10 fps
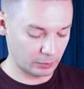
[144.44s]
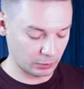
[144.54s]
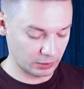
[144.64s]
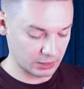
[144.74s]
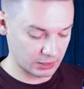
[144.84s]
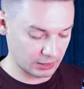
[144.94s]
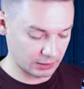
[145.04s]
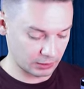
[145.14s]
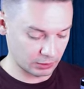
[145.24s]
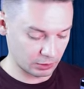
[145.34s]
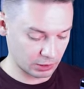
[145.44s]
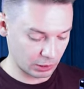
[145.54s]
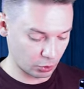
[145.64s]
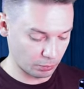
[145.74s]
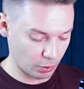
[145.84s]
You can see it in
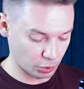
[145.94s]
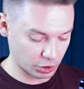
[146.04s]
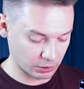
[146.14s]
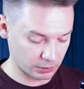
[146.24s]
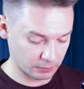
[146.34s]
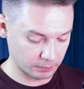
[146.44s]
slow motion.